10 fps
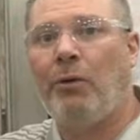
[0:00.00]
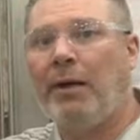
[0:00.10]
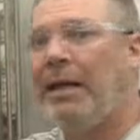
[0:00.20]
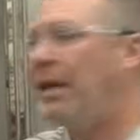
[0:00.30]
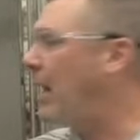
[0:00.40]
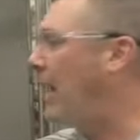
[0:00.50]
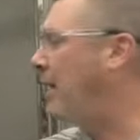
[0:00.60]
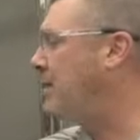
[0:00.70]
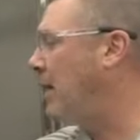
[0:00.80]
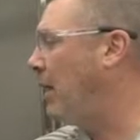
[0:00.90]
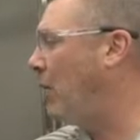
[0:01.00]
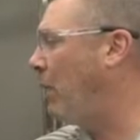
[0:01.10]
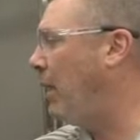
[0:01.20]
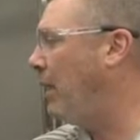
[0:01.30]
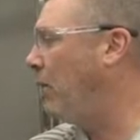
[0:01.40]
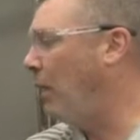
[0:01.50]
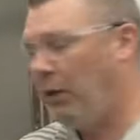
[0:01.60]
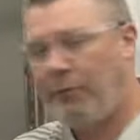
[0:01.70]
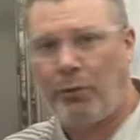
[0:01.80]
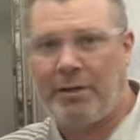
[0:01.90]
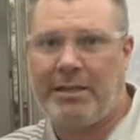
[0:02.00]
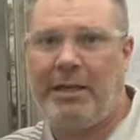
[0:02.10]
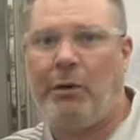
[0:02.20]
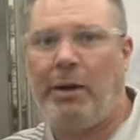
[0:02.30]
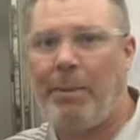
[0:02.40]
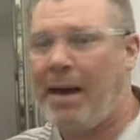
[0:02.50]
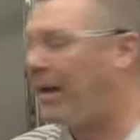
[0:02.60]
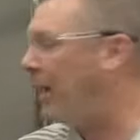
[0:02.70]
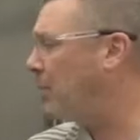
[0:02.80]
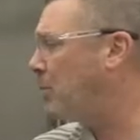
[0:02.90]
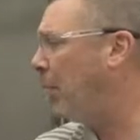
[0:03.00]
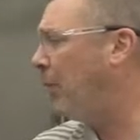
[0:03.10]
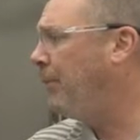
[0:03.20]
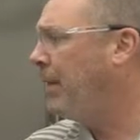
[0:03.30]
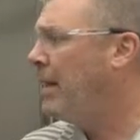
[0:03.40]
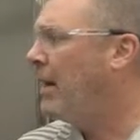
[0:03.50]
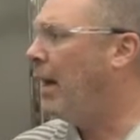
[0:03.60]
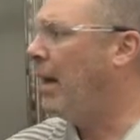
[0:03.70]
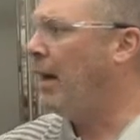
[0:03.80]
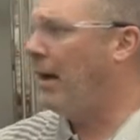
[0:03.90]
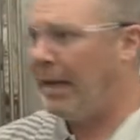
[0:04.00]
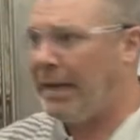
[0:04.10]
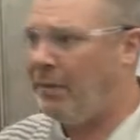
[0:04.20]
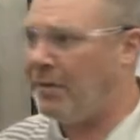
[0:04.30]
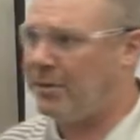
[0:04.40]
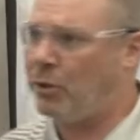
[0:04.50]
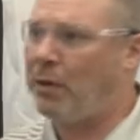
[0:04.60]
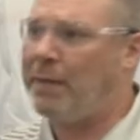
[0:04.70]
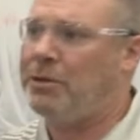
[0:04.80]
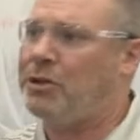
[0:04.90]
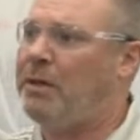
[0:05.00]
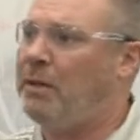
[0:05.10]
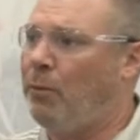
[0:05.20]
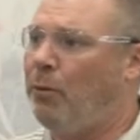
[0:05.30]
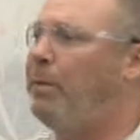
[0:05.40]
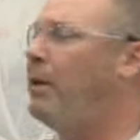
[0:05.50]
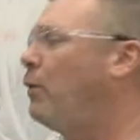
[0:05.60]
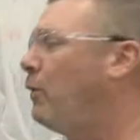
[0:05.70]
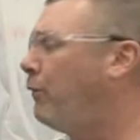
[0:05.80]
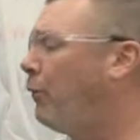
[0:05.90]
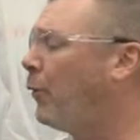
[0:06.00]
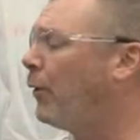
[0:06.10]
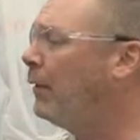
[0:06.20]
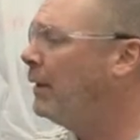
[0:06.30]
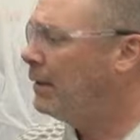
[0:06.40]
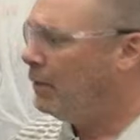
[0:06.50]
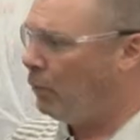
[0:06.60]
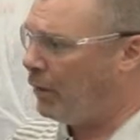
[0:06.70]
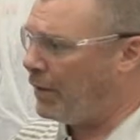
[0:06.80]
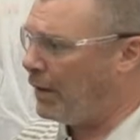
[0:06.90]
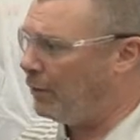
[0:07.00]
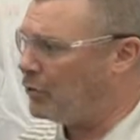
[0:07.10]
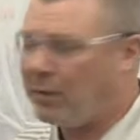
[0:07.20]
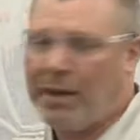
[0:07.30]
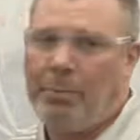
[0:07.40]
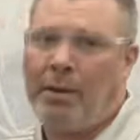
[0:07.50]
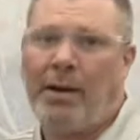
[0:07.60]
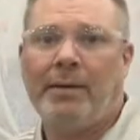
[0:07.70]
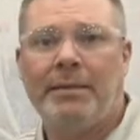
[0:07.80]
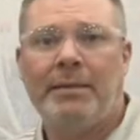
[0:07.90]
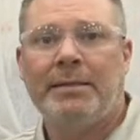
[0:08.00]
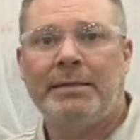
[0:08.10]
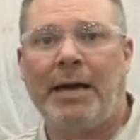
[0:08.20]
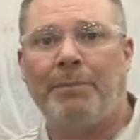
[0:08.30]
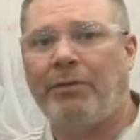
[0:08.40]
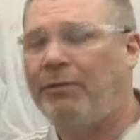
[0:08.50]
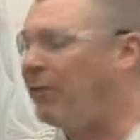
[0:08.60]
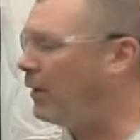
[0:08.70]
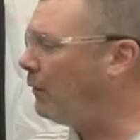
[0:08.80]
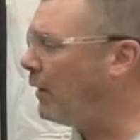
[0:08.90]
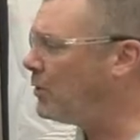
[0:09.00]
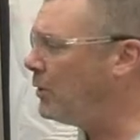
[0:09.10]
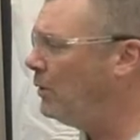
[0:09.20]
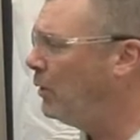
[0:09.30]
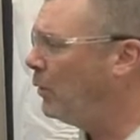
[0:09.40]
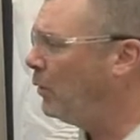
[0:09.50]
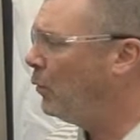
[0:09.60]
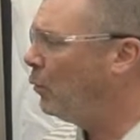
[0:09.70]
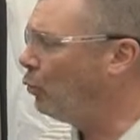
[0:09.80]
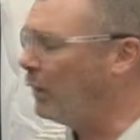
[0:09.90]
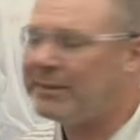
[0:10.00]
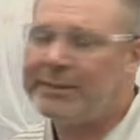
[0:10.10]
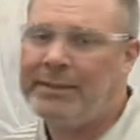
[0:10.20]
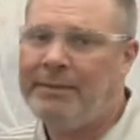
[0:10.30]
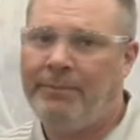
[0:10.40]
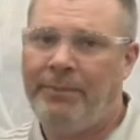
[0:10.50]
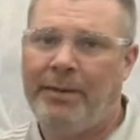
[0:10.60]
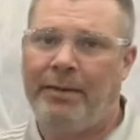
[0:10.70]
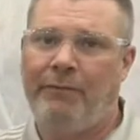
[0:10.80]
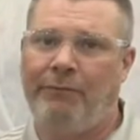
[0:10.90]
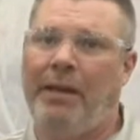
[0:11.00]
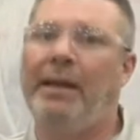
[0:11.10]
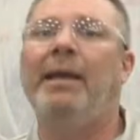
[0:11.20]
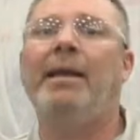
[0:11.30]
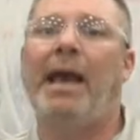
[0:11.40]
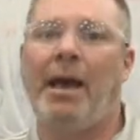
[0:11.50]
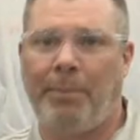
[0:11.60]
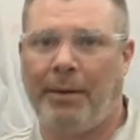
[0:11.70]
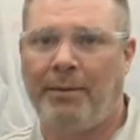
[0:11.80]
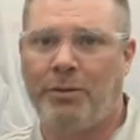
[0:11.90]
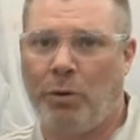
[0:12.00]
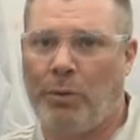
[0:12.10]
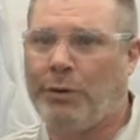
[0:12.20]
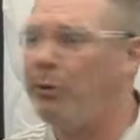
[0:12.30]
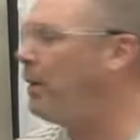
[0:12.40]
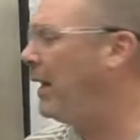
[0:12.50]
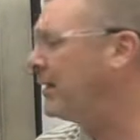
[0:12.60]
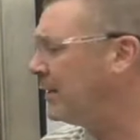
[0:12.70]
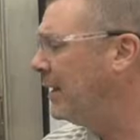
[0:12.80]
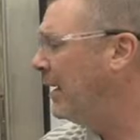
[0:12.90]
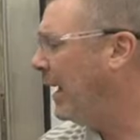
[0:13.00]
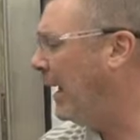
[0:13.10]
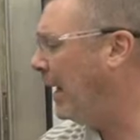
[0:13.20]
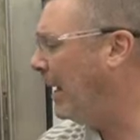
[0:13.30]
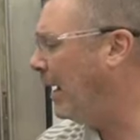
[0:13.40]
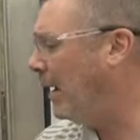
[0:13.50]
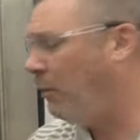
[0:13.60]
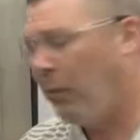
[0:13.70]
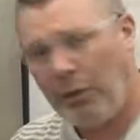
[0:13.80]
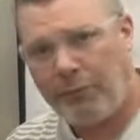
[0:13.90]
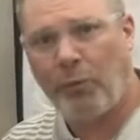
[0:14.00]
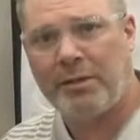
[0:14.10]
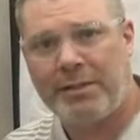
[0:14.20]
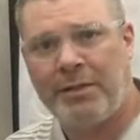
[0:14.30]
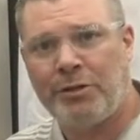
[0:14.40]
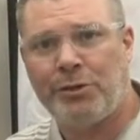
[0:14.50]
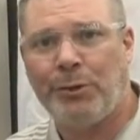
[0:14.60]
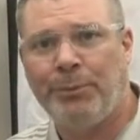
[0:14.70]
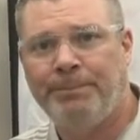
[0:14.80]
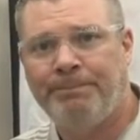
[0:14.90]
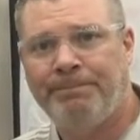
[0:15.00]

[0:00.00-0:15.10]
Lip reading: you again, guys. We look forward to seeing you at Pack Expo. Again, this is a great machine that will be on the floor with our tri-block type of configuration. Rinsing, filling, and capping. It's what we do best, and we look forward to seeing you soon.